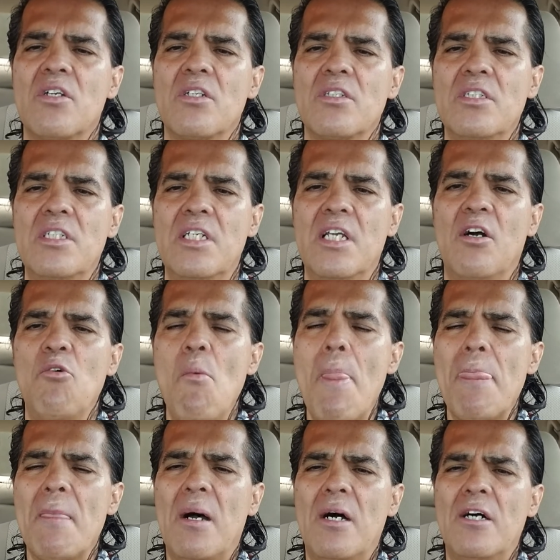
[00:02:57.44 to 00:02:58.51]
anyhow,
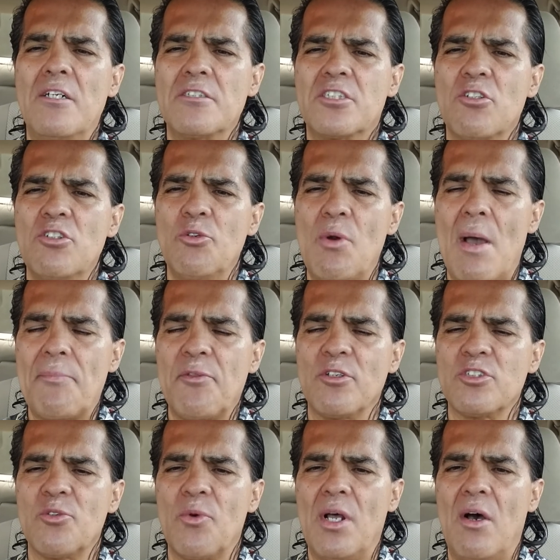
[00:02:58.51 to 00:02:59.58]
so you wrap those
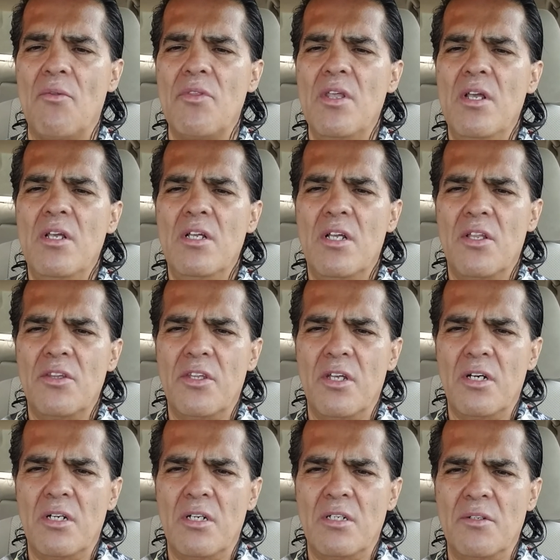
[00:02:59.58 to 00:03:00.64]
around
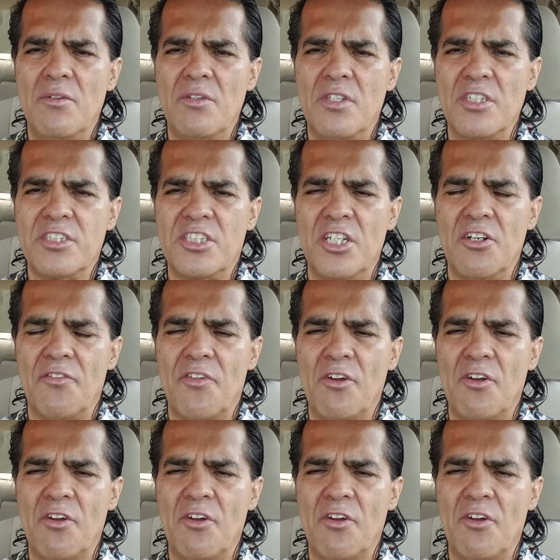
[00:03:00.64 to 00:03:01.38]
the center of the